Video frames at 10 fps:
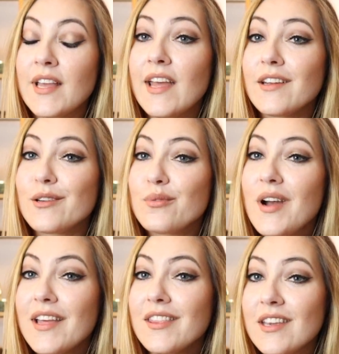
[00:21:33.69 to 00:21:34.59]
And do
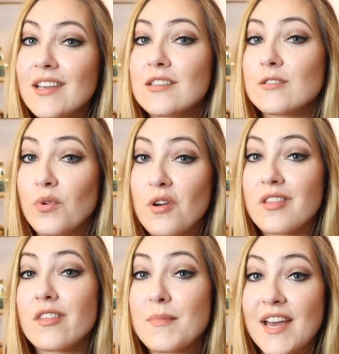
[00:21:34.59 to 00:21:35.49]
I think it's worth
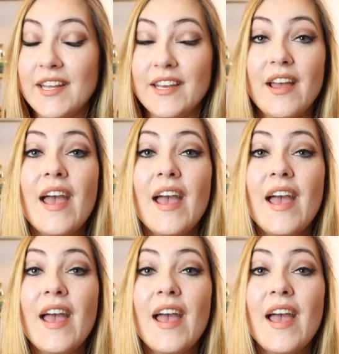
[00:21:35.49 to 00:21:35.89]
the money?